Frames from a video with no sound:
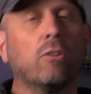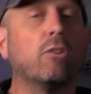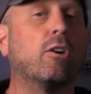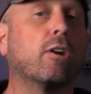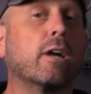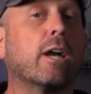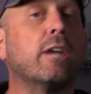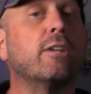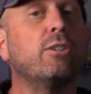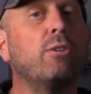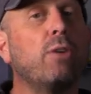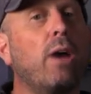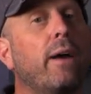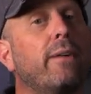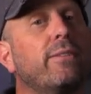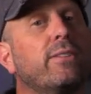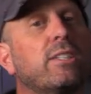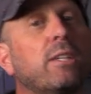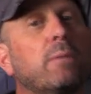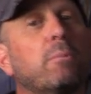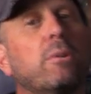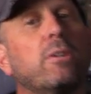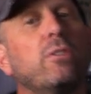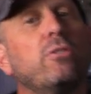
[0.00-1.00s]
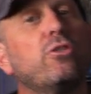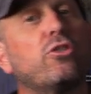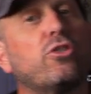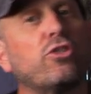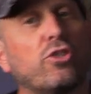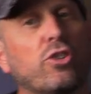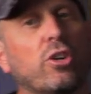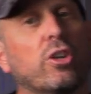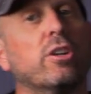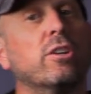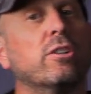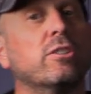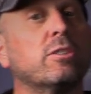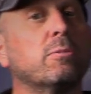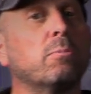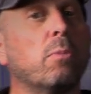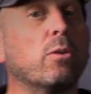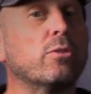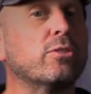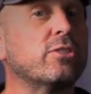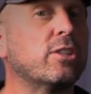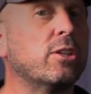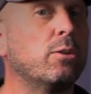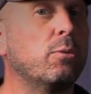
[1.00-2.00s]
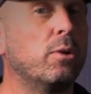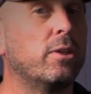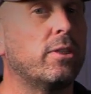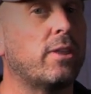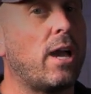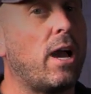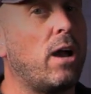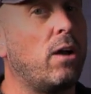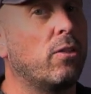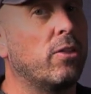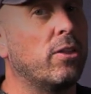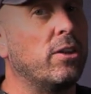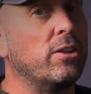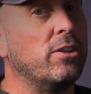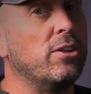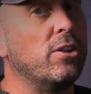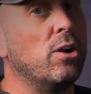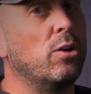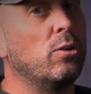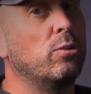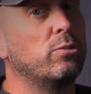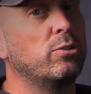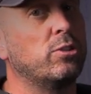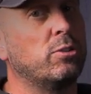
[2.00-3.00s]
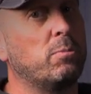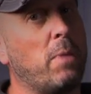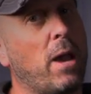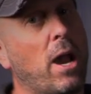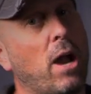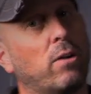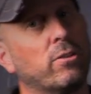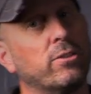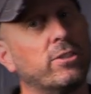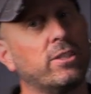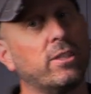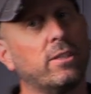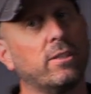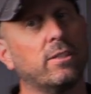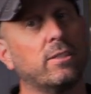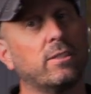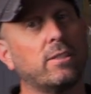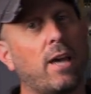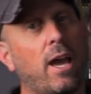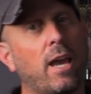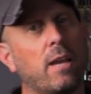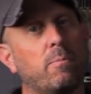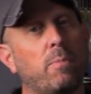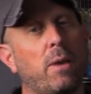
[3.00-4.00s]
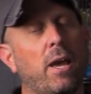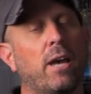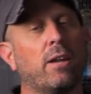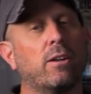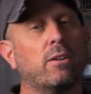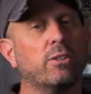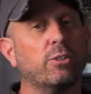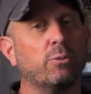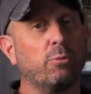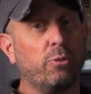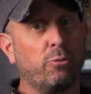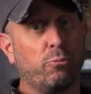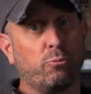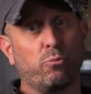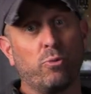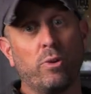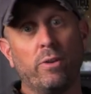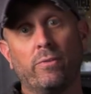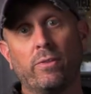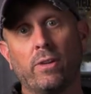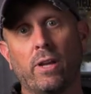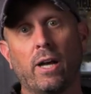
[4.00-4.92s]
Look, I do have some concerns, mostly with how the nose mounts to the side panels with rib